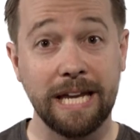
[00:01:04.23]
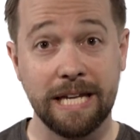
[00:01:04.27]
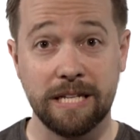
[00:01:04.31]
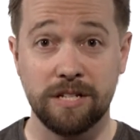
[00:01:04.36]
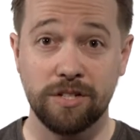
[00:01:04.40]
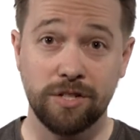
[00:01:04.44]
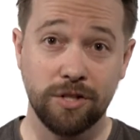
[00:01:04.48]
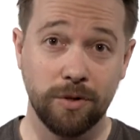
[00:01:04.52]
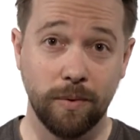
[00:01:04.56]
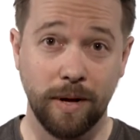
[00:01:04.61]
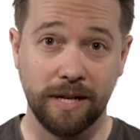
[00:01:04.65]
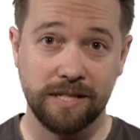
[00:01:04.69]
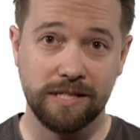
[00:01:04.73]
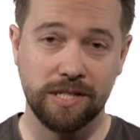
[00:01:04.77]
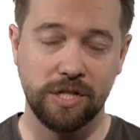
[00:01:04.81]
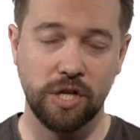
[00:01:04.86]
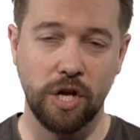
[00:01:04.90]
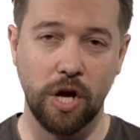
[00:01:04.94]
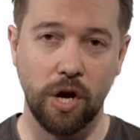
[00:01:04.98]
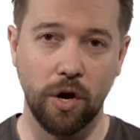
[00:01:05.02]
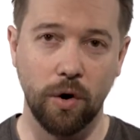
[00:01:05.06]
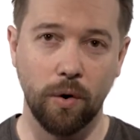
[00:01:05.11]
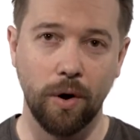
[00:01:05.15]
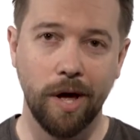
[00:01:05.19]
to do
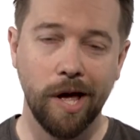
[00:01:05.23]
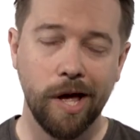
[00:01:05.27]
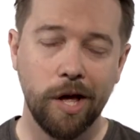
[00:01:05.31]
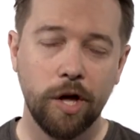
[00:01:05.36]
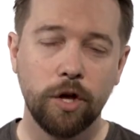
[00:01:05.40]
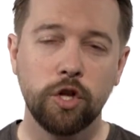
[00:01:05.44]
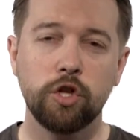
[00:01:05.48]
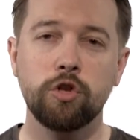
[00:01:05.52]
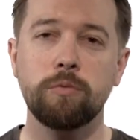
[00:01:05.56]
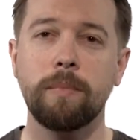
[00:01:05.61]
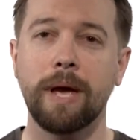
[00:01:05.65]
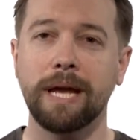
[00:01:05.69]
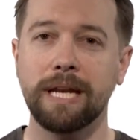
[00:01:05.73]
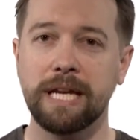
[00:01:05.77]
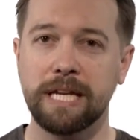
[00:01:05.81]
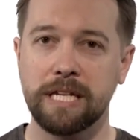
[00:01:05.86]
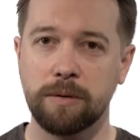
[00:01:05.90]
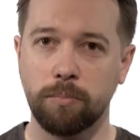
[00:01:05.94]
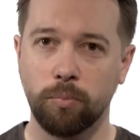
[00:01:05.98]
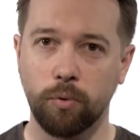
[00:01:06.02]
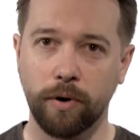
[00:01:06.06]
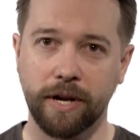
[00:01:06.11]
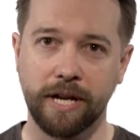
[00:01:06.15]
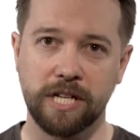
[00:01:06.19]
SEO, you may need
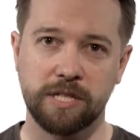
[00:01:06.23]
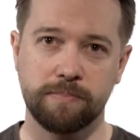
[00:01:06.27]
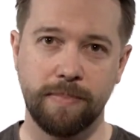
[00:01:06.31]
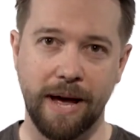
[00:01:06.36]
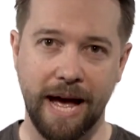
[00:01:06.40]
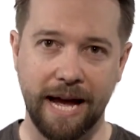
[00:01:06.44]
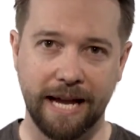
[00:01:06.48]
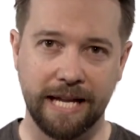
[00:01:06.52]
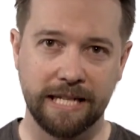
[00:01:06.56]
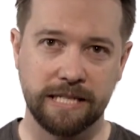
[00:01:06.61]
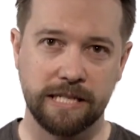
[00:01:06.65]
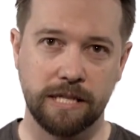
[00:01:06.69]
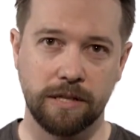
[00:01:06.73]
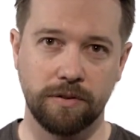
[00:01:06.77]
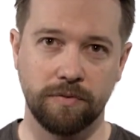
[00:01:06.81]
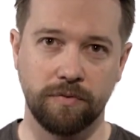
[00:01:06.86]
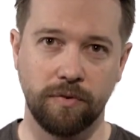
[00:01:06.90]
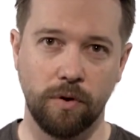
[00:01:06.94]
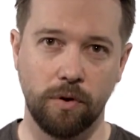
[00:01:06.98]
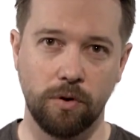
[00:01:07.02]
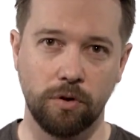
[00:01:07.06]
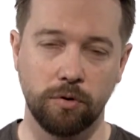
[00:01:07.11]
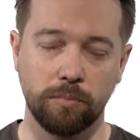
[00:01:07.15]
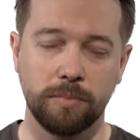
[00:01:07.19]
to bring us back into the
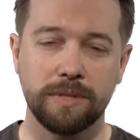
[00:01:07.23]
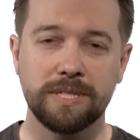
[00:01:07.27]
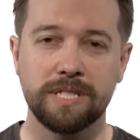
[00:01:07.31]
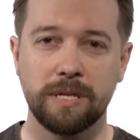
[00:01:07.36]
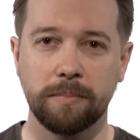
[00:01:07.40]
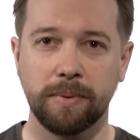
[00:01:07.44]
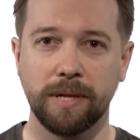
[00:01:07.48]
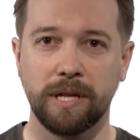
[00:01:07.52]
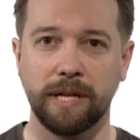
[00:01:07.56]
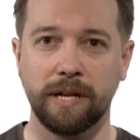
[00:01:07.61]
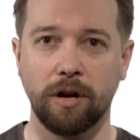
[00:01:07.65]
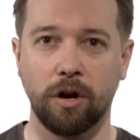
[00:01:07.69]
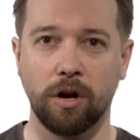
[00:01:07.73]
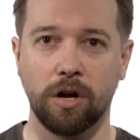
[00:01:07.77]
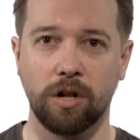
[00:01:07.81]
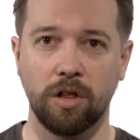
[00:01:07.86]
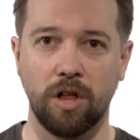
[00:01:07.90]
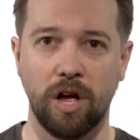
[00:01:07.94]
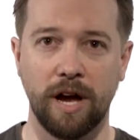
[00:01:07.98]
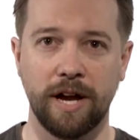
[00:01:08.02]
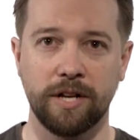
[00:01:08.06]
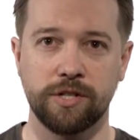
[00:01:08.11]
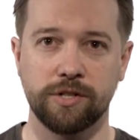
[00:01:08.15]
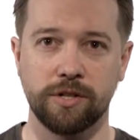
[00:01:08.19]
fold, but typically our
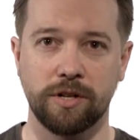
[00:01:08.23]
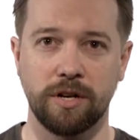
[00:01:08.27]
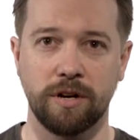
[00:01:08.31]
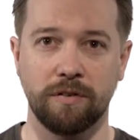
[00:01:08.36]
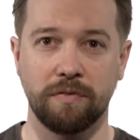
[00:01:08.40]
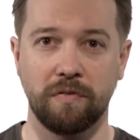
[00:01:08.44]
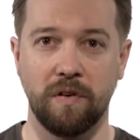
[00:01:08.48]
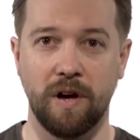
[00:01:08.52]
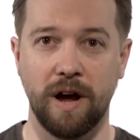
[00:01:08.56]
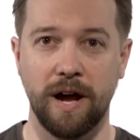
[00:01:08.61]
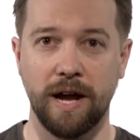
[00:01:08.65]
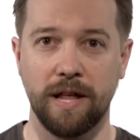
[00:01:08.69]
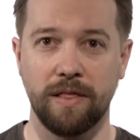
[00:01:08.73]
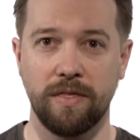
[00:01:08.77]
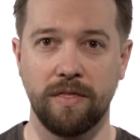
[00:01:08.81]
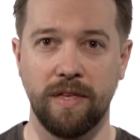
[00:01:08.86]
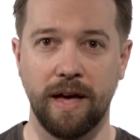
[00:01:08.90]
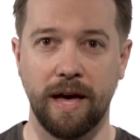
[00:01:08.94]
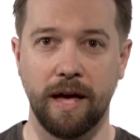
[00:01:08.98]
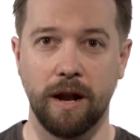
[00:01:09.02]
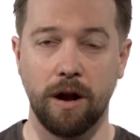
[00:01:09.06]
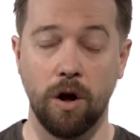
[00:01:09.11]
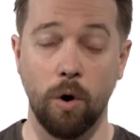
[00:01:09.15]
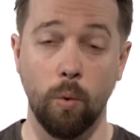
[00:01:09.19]
clients are going to find
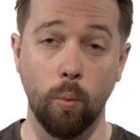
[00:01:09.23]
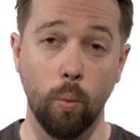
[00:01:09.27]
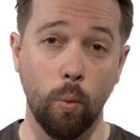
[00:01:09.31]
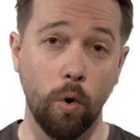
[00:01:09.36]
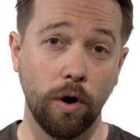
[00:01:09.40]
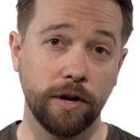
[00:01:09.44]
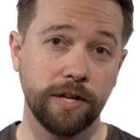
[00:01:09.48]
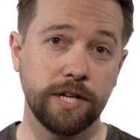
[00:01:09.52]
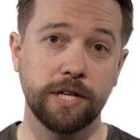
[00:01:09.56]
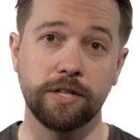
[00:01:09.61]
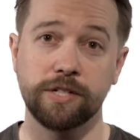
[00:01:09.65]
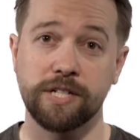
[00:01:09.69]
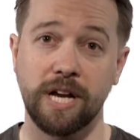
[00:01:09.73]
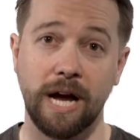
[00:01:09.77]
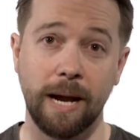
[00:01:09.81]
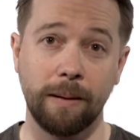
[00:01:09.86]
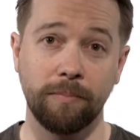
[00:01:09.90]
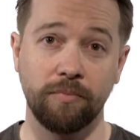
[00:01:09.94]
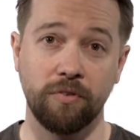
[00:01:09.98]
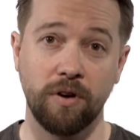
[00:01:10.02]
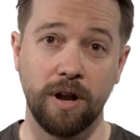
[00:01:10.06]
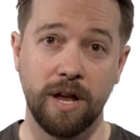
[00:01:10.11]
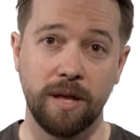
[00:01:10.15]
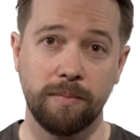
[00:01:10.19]
that a 1-year time
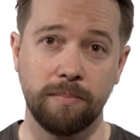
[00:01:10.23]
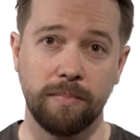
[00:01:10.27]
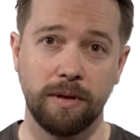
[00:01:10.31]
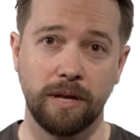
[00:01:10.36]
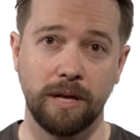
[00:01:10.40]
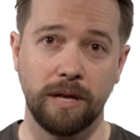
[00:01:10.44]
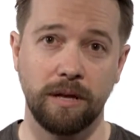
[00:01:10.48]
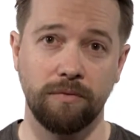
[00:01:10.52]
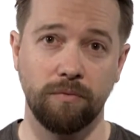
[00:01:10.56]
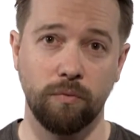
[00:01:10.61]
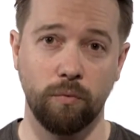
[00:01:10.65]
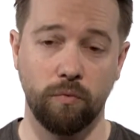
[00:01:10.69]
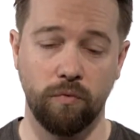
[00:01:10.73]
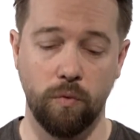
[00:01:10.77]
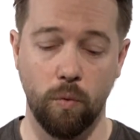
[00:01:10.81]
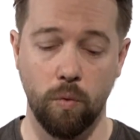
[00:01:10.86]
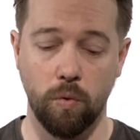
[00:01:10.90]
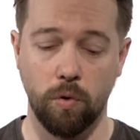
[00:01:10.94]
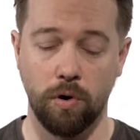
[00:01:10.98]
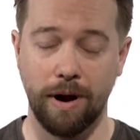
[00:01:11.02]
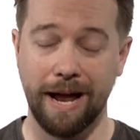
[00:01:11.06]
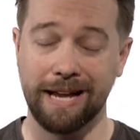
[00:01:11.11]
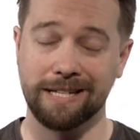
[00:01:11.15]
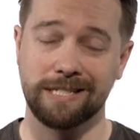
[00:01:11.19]
frame
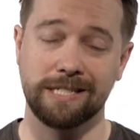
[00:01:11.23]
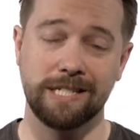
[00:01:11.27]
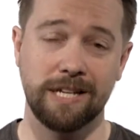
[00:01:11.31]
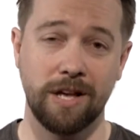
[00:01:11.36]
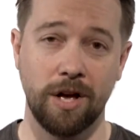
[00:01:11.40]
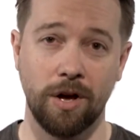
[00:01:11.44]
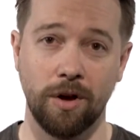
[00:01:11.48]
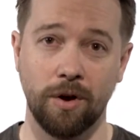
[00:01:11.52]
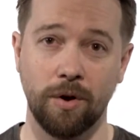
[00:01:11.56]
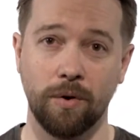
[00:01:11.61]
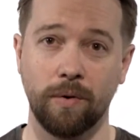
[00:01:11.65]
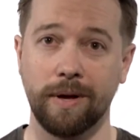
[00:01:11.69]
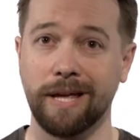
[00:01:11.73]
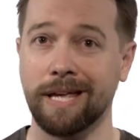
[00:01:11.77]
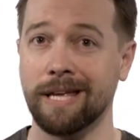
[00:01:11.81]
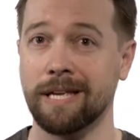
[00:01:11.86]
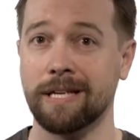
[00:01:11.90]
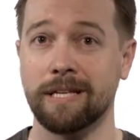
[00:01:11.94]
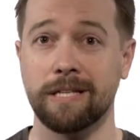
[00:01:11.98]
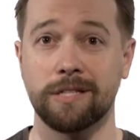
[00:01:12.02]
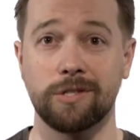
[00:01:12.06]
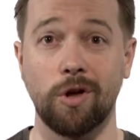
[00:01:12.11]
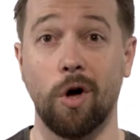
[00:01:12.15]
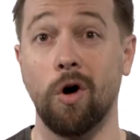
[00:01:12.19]
for SEO
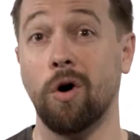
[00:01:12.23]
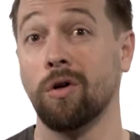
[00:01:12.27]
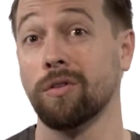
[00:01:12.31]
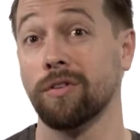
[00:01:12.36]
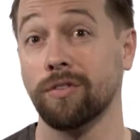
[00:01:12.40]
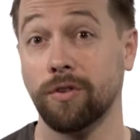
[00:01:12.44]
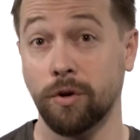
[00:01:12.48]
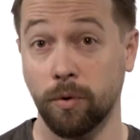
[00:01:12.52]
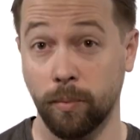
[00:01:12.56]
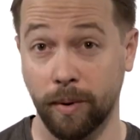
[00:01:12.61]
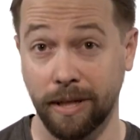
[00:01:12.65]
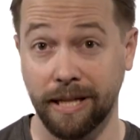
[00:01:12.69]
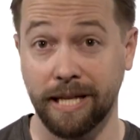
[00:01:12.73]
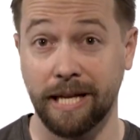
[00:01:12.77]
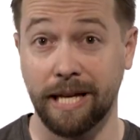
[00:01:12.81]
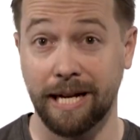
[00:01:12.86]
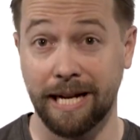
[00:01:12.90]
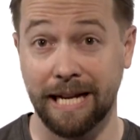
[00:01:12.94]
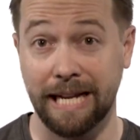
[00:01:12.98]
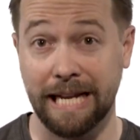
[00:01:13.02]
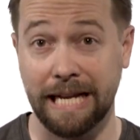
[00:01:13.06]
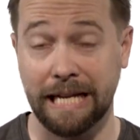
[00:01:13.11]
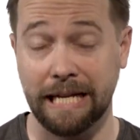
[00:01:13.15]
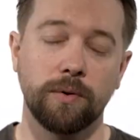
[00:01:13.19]
is all that they're really
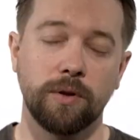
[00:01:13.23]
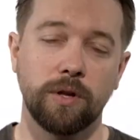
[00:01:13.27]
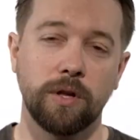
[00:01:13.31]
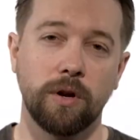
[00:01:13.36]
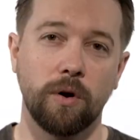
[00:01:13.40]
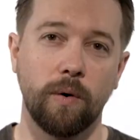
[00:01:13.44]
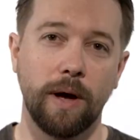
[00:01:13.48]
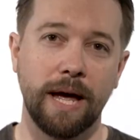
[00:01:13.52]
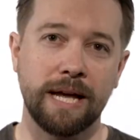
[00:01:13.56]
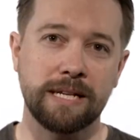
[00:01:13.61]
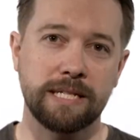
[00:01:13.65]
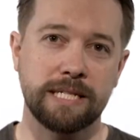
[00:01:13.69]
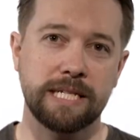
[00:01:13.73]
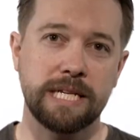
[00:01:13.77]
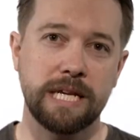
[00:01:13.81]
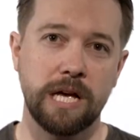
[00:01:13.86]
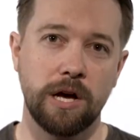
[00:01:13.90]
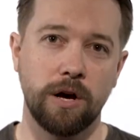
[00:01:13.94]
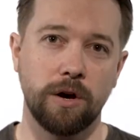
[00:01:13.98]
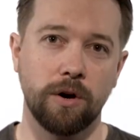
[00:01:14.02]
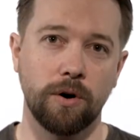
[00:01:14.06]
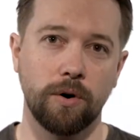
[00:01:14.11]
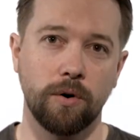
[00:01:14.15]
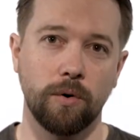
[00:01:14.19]
going to need.
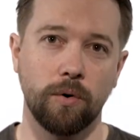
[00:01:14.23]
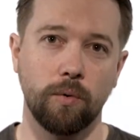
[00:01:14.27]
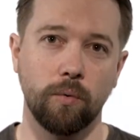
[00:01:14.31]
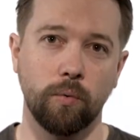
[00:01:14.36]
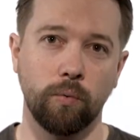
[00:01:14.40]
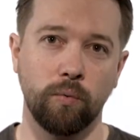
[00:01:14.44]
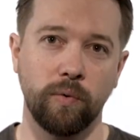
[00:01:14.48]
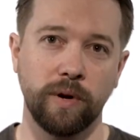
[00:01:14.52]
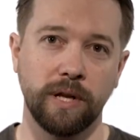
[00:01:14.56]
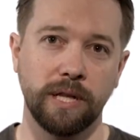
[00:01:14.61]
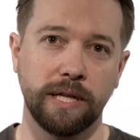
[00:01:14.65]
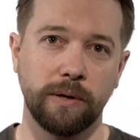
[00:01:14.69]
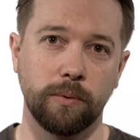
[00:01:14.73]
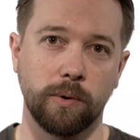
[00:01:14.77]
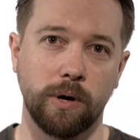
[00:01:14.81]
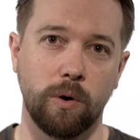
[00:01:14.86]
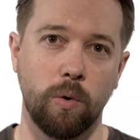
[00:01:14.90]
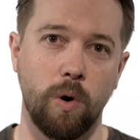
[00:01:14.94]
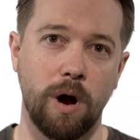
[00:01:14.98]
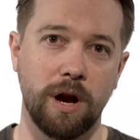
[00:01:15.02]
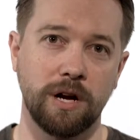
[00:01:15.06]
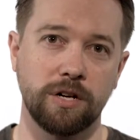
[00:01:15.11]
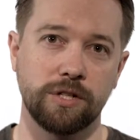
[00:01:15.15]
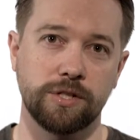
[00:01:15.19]
SEO really
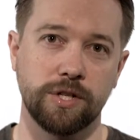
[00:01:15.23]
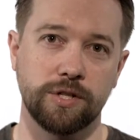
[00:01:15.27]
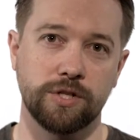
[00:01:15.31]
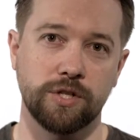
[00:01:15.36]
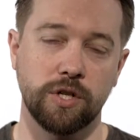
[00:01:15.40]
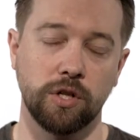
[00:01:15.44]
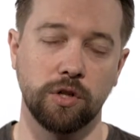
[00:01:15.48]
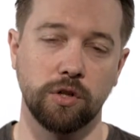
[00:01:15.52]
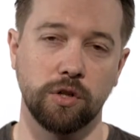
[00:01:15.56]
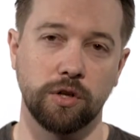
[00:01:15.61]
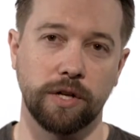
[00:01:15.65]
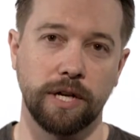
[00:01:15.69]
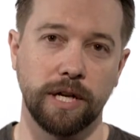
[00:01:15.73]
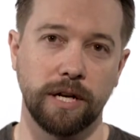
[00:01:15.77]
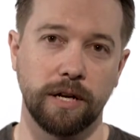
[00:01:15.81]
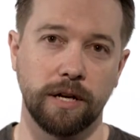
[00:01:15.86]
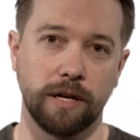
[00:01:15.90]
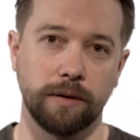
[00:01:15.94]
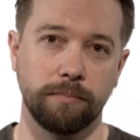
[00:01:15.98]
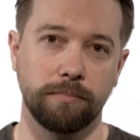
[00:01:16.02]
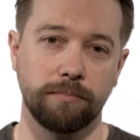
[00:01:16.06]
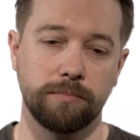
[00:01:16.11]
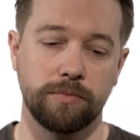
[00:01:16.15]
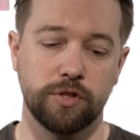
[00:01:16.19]
requires us to look
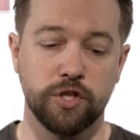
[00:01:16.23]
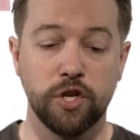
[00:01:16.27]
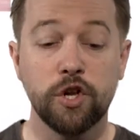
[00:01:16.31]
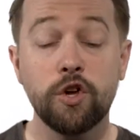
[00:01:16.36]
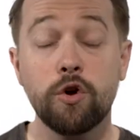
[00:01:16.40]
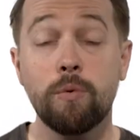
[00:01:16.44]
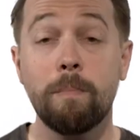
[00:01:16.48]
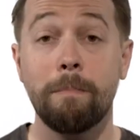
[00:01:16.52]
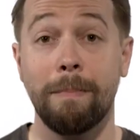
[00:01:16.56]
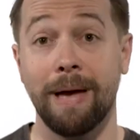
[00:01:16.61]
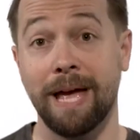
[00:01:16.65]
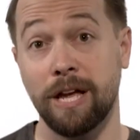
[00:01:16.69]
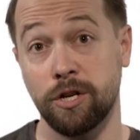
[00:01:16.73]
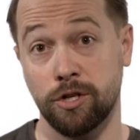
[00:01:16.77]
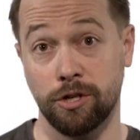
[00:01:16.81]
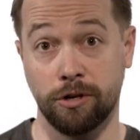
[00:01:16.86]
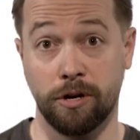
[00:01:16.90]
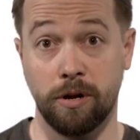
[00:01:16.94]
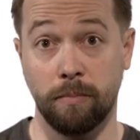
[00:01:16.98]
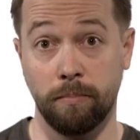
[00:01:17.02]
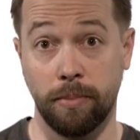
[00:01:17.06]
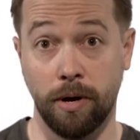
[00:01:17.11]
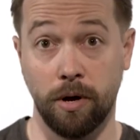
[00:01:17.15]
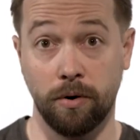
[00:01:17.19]
at two major
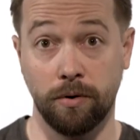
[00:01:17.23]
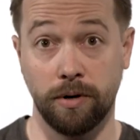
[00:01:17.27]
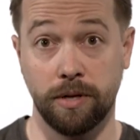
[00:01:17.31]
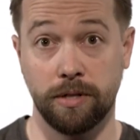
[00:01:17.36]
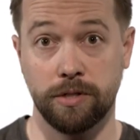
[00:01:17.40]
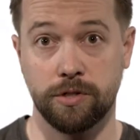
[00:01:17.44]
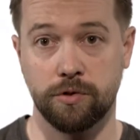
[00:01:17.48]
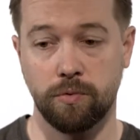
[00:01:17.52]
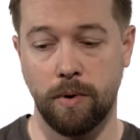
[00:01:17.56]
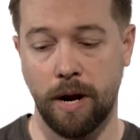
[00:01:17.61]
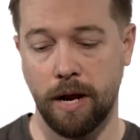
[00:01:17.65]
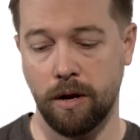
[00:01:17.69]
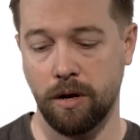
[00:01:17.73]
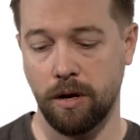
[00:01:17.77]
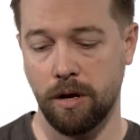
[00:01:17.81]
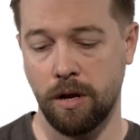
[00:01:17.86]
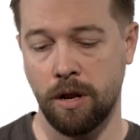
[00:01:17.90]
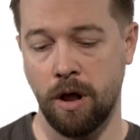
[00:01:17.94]
components, right?